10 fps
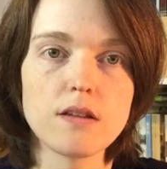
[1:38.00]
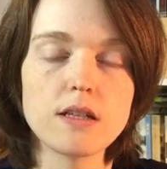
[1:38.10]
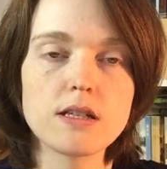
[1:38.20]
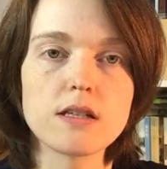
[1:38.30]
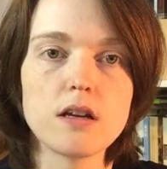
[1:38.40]

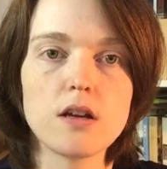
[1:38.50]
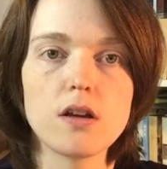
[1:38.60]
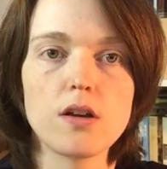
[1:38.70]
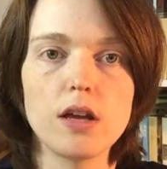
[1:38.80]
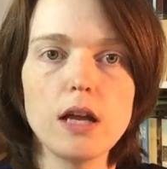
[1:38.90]
This
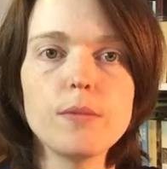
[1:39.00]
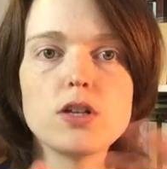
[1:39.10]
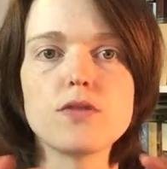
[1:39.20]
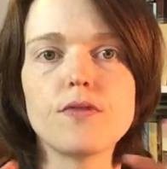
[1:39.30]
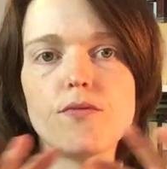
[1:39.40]

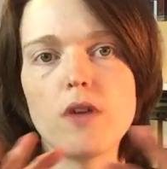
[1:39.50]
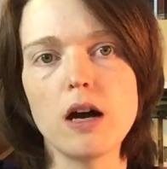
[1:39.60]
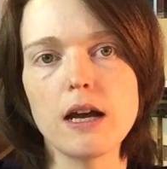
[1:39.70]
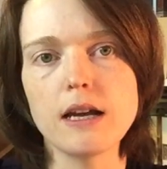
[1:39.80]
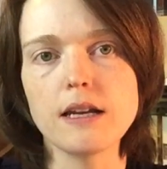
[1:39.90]
image of the
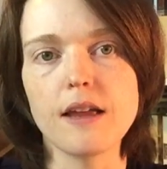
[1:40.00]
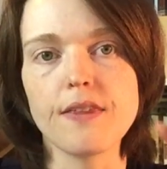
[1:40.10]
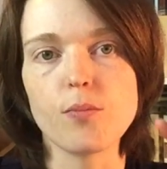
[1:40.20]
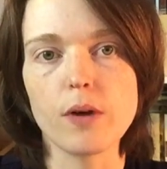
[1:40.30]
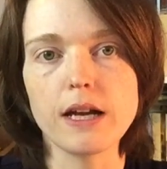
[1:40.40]
vine
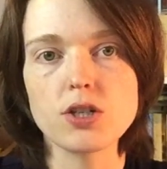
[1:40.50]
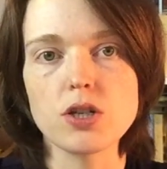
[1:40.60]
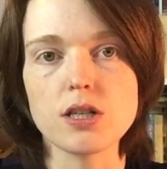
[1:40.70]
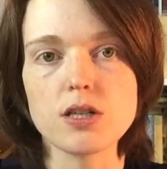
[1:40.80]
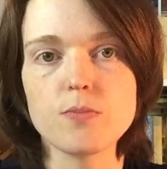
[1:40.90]
and the
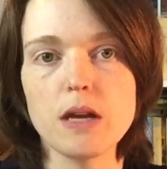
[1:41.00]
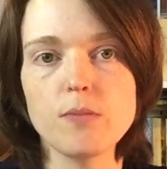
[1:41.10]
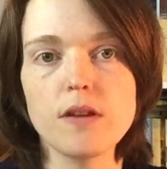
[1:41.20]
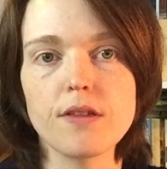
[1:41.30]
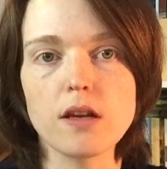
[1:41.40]
branches
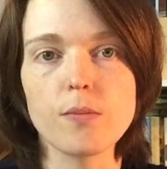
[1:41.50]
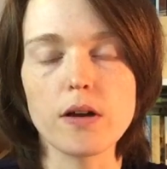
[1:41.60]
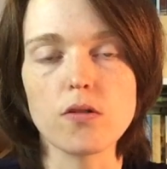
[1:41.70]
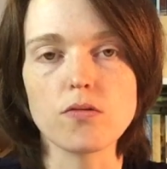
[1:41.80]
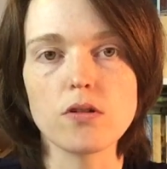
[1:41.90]
made me think
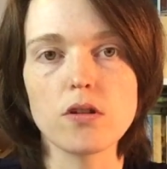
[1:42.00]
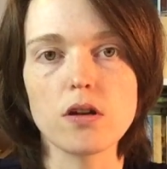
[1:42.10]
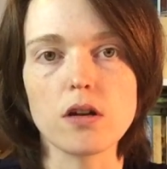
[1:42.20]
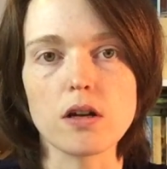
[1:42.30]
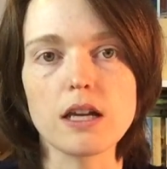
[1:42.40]
about
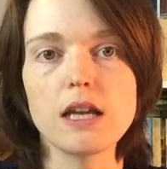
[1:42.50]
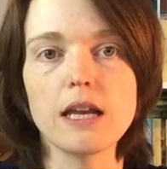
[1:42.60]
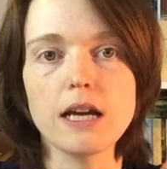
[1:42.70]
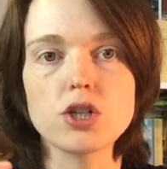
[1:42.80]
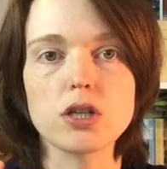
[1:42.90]

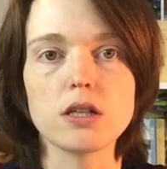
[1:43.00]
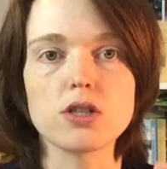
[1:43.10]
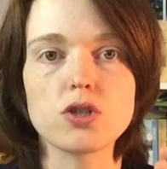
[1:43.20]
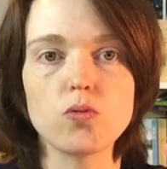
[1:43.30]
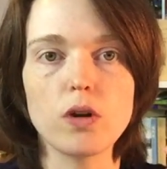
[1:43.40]

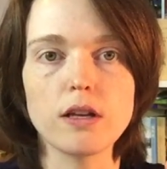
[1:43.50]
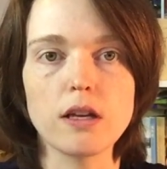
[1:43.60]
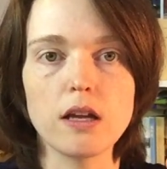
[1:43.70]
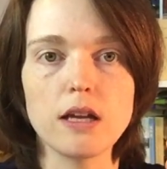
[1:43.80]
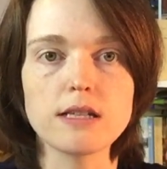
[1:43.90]
connections to
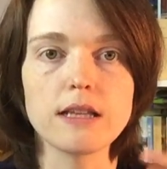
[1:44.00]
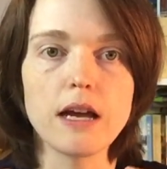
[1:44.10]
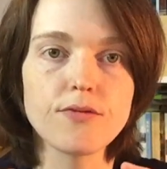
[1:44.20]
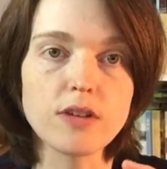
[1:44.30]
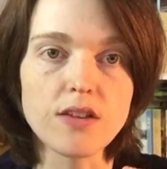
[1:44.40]
what is
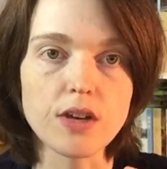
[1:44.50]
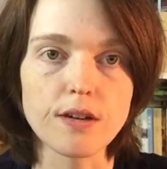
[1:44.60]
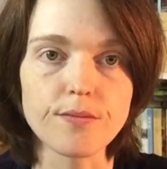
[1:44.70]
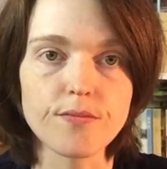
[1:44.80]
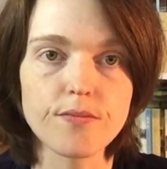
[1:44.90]

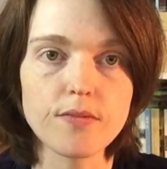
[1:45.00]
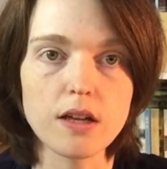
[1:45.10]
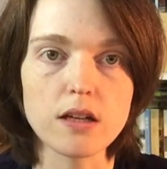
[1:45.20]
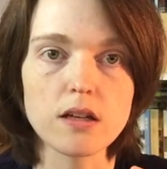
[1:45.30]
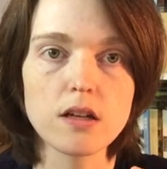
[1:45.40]
life-giving.
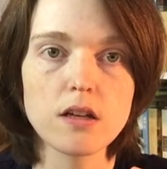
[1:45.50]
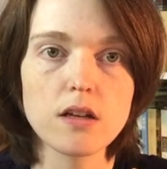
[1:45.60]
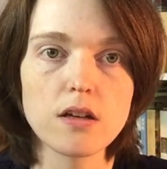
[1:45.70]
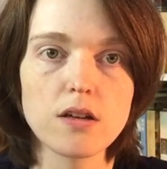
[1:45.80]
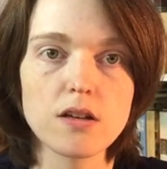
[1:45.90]
That
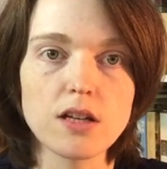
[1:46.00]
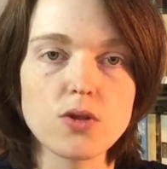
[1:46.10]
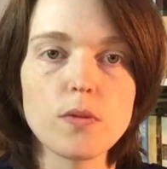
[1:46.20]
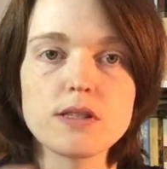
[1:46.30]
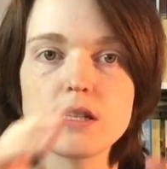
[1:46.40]

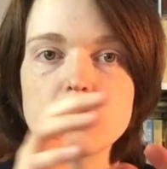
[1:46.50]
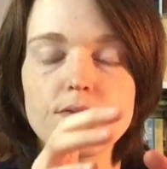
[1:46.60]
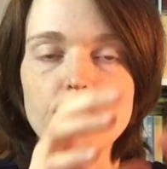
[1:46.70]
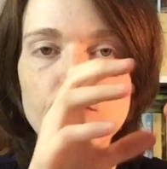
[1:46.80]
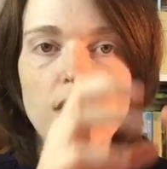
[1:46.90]
it's almost as
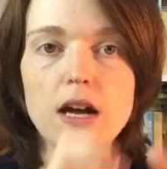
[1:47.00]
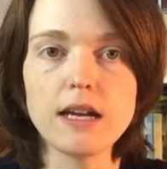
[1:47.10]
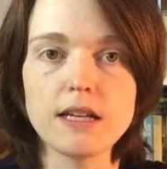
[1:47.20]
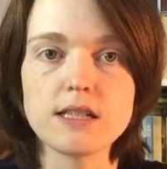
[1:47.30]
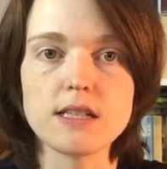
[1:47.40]
if the
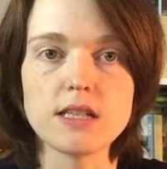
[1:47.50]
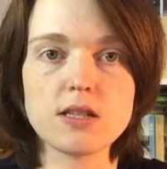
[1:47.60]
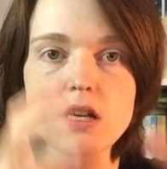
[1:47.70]
vine is